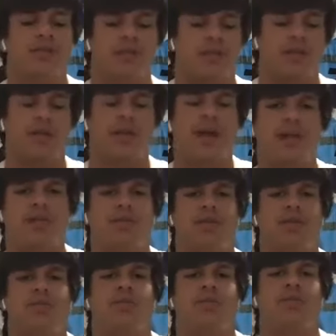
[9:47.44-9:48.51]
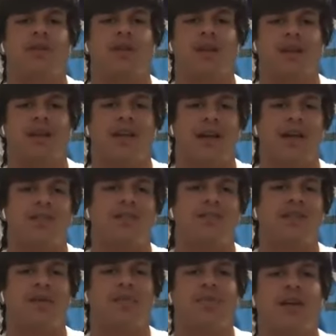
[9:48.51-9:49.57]
what a lot of people were like. They asked the
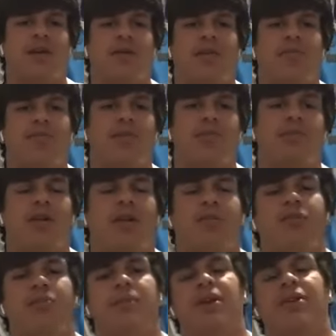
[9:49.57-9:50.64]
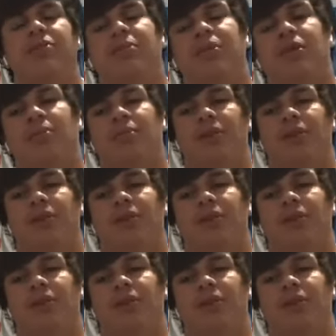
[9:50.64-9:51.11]
same thing, why football over baseball?